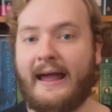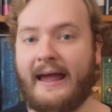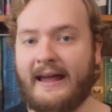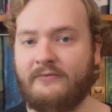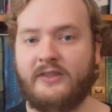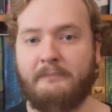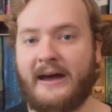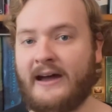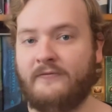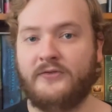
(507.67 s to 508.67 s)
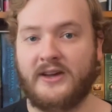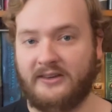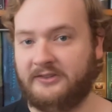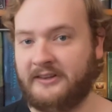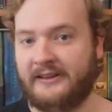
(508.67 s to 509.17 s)
and the bad
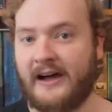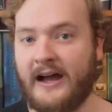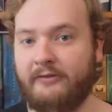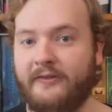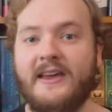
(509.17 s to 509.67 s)
things in life,